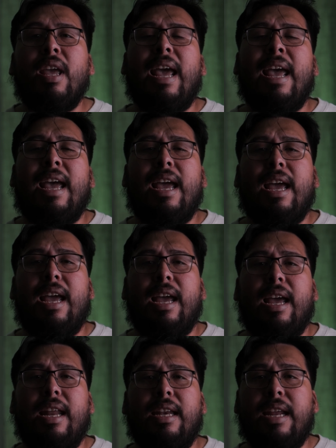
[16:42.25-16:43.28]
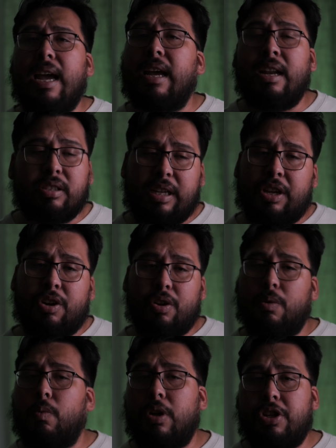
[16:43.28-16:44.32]
And it looks like you're
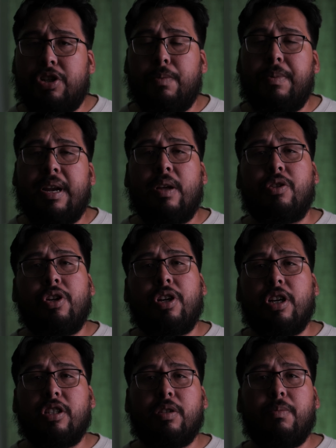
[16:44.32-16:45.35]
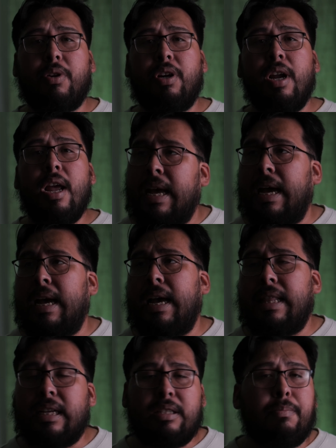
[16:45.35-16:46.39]
the one shipping out to your customer.
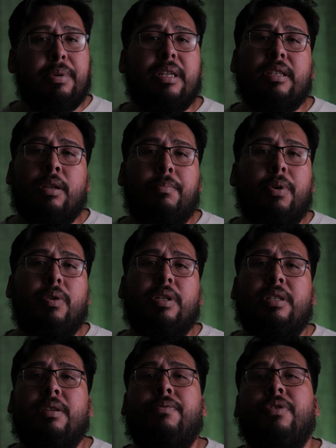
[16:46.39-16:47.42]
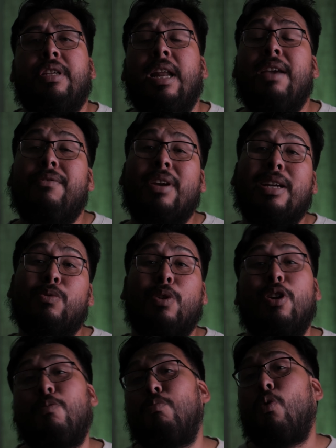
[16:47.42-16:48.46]
That's the bonus tip for today. If you guys want
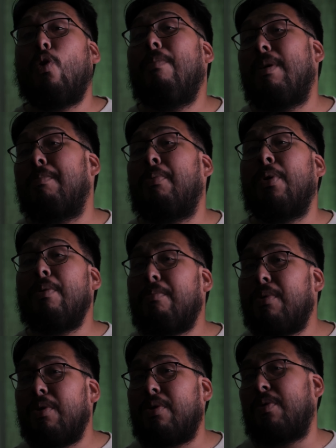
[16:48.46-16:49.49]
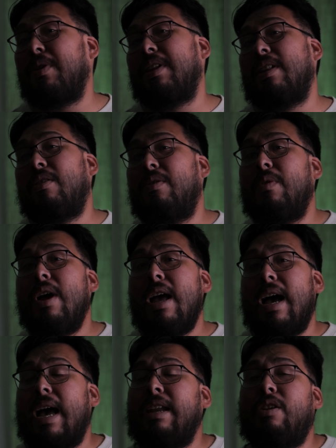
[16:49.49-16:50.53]
to learn more about print brokering, though,
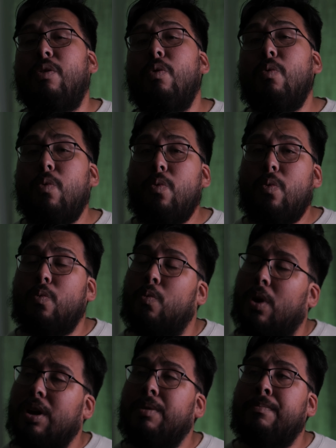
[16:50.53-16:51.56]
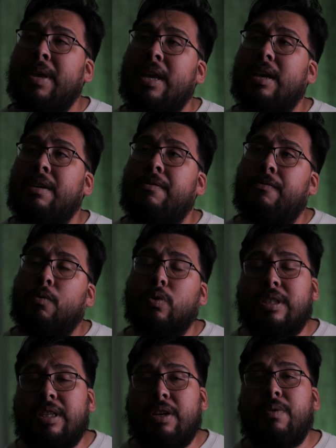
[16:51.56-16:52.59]
I do want to make a full
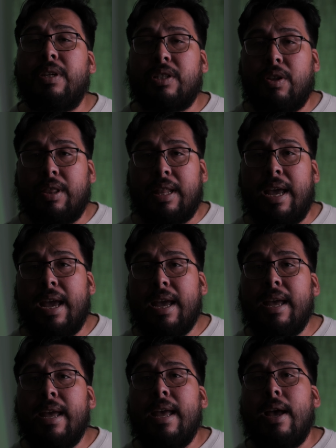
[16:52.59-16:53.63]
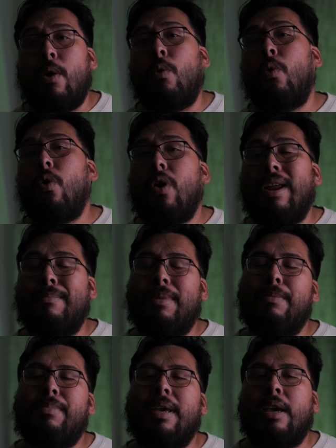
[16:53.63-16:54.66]
series on that, or it
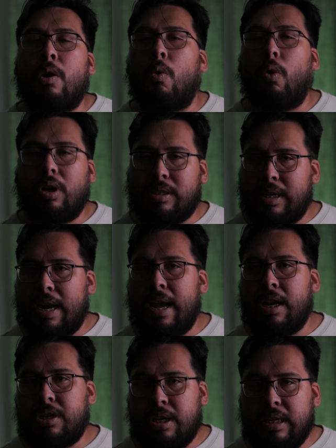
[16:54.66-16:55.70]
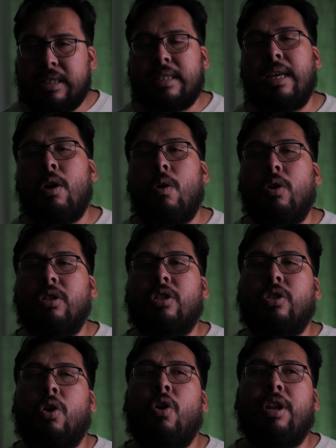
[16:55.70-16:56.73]
might be a course that I actually sell on
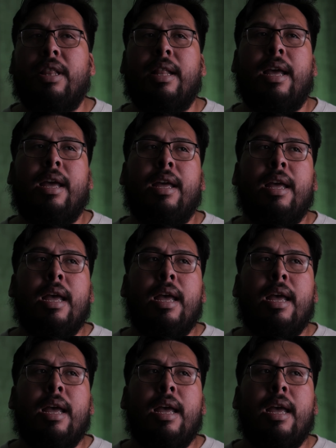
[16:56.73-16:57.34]
starting that,